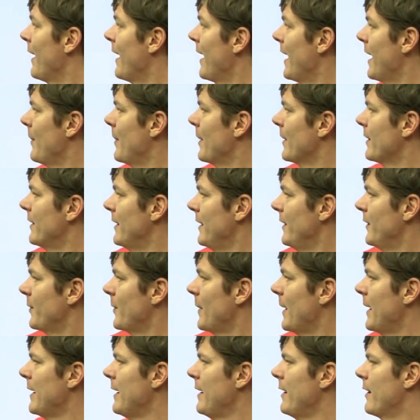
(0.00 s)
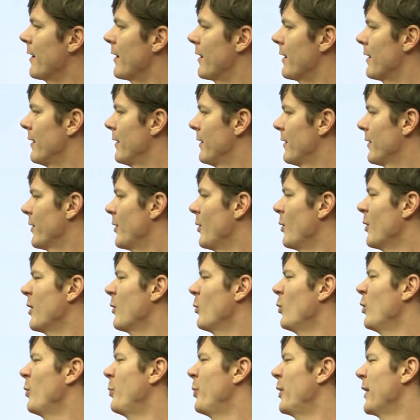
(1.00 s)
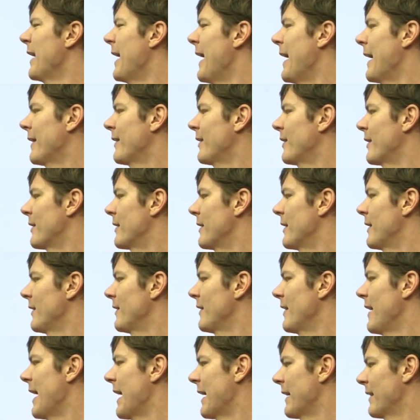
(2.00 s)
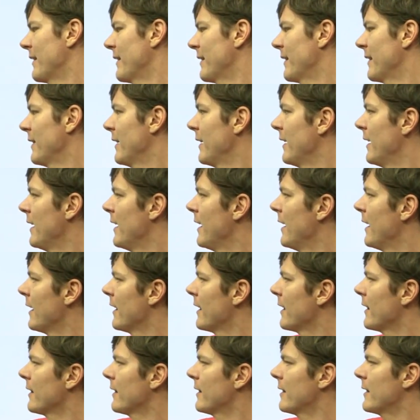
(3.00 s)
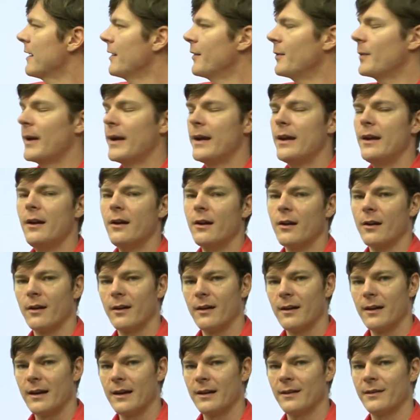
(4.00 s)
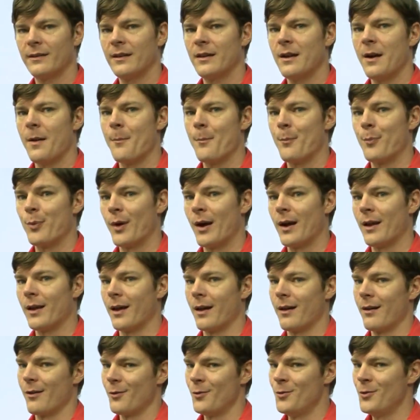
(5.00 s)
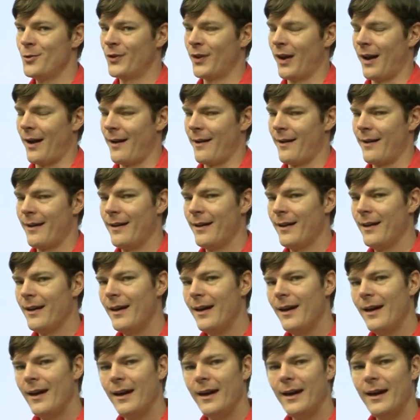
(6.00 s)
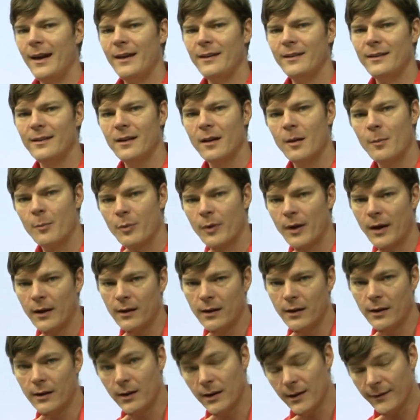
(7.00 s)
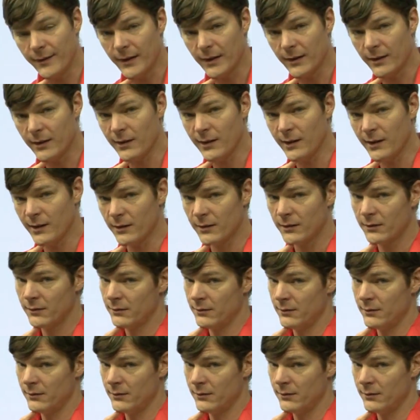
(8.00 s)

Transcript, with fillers: How about this right here? So we'll put an X on this, X. This right here is an umbrella, usan. Is an umbrella a living thing?